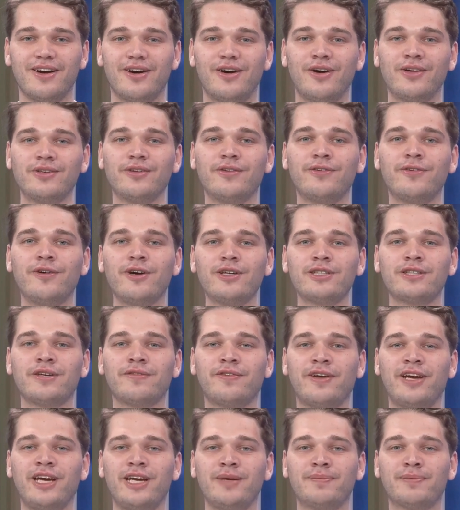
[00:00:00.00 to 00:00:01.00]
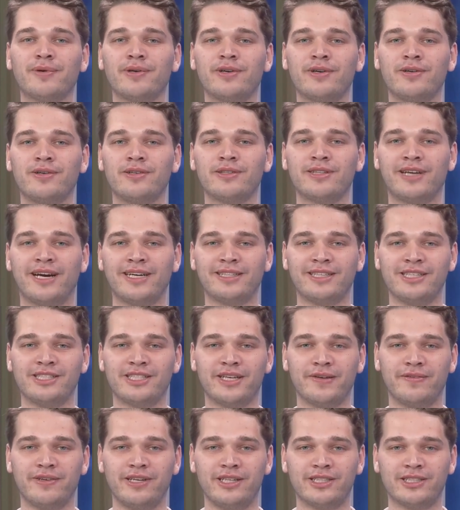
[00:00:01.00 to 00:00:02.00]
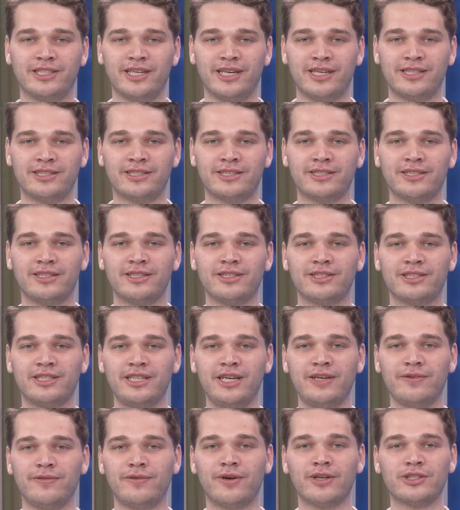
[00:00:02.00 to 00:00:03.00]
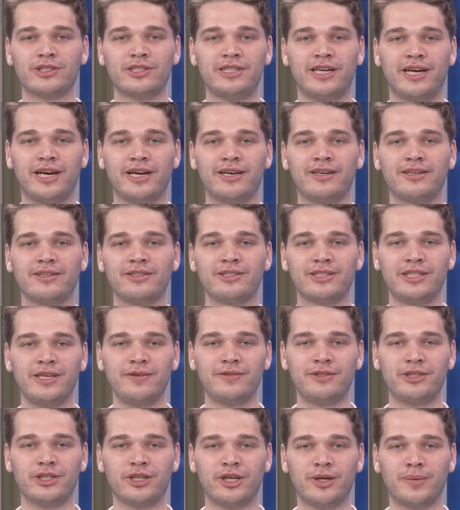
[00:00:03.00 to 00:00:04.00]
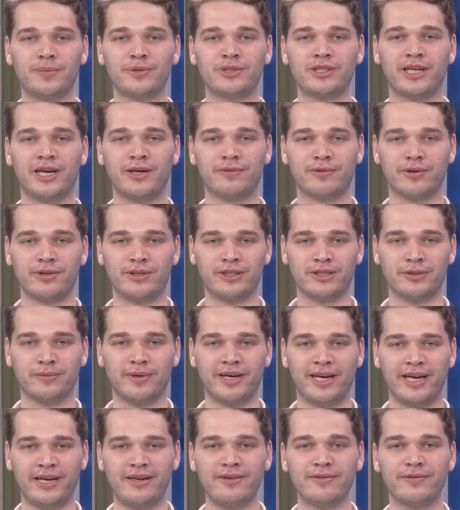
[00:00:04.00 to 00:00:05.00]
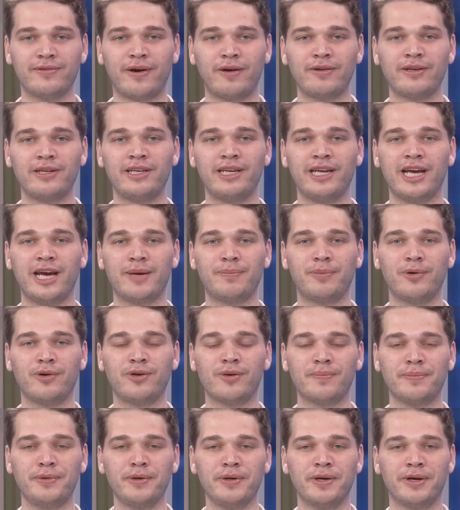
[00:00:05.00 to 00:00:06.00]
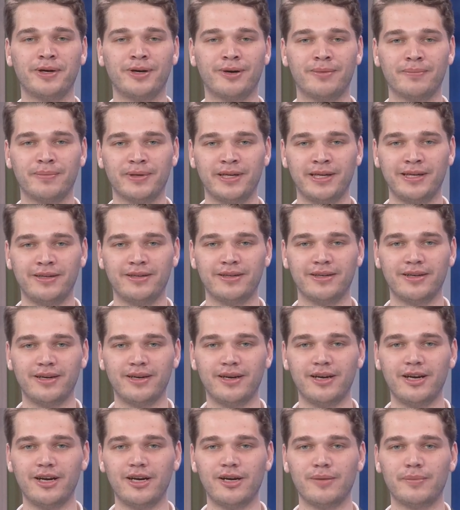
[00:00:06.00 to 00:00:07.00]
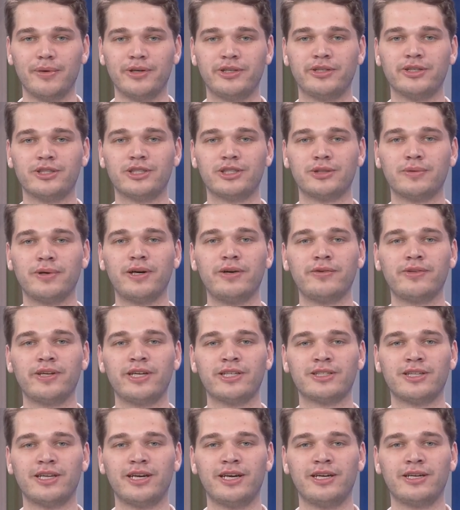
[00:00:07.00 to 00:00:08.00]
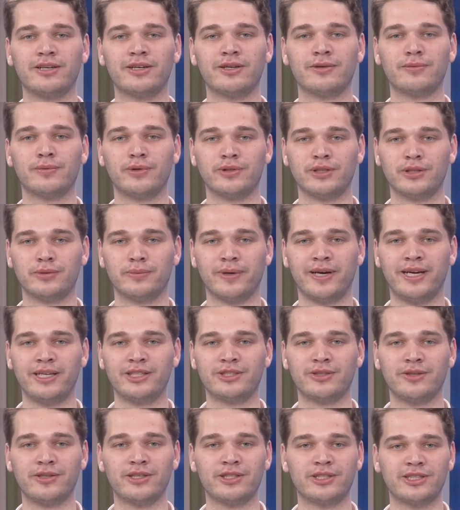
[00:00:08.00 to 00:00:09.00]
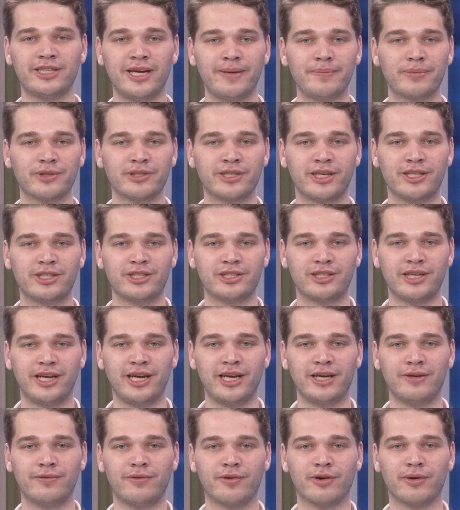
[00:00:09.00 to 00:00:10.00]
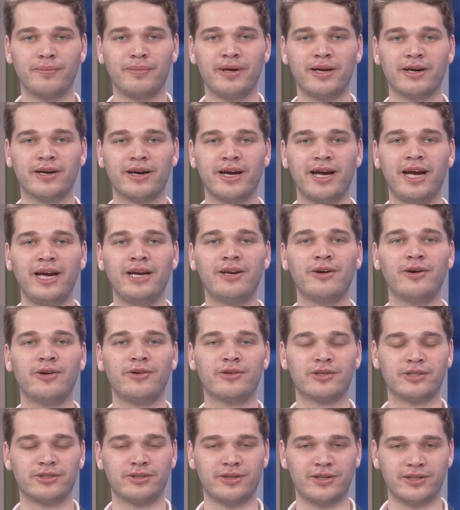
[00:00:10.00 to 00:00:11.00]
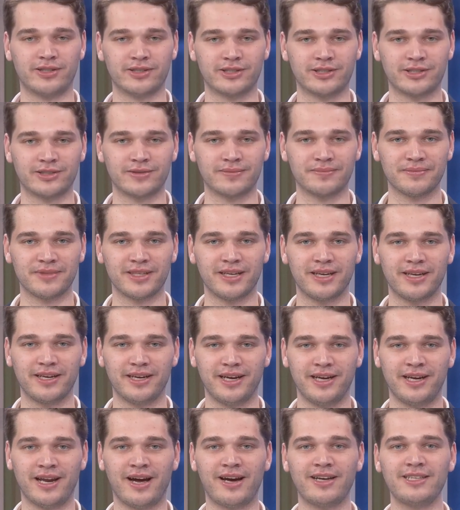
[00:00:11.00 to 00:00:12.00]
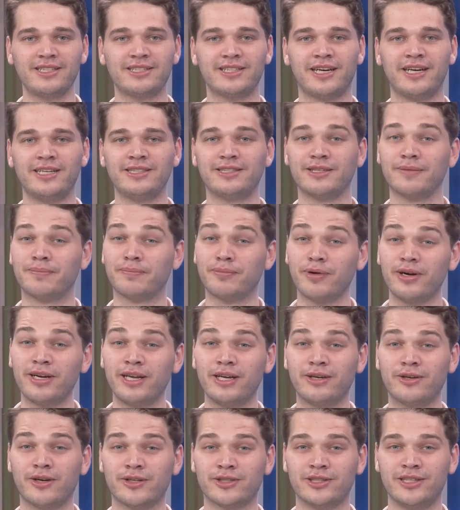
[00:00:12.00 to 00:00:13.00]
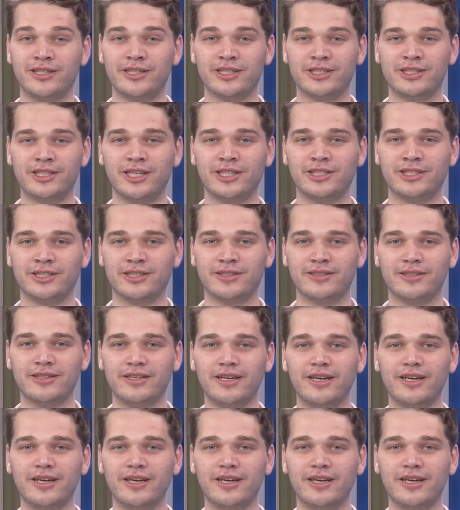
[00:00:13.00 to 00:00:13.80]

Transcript: On the 1st of April 1976, Steve Wozniak, Steve Jobs and Ronald Wayne founded the Apple Computer Company. But just 12 days later, Ronald Wayne sold his 10% stake for a mere $800. In hindsight, a pretty costly decision.